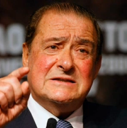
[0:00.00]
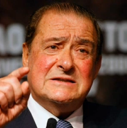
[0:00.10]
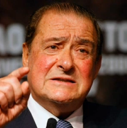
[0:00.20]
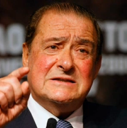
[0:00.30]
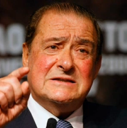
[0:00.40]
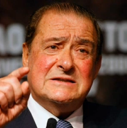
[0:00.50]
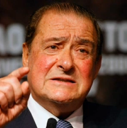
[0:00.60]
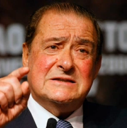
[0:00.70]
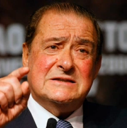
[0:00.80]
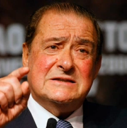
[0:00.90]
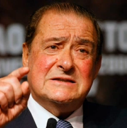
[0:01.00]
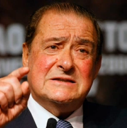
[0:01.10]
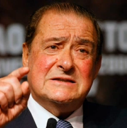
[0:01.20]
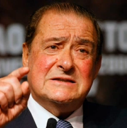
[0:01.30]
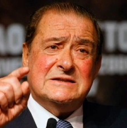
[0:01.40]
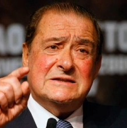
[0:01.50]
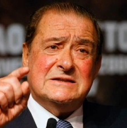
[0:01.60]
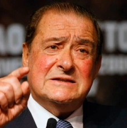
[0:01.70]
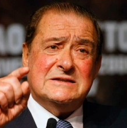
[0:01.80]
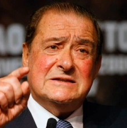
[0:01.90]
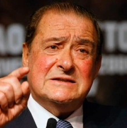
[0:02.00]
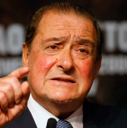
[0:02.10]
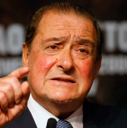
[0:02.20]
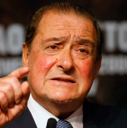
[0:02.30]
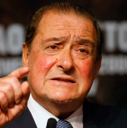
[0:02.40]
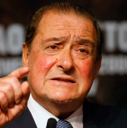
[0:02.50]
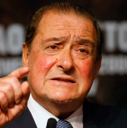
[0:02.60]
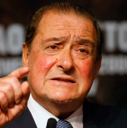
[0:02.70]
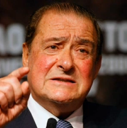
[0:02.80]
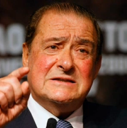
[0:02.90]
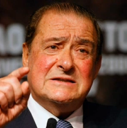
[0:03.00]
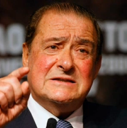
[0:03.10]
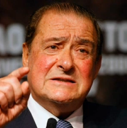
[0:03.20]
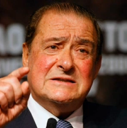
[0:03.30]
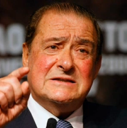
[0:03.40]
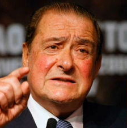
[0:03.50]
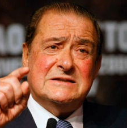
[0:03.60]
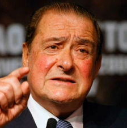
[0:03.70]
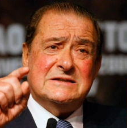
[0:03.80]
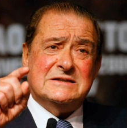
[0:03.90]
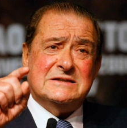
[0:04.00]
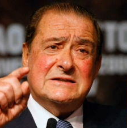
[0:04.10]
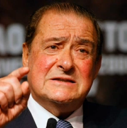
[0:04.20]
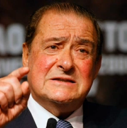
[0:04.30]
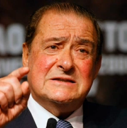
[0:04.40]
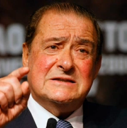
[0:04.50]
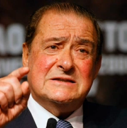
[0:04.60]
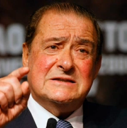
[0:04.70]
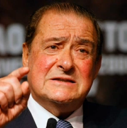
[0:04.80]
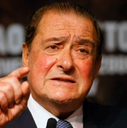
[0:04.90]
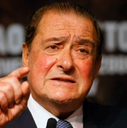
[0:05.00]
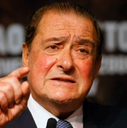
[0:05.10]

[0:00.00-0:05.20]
(no lip movement)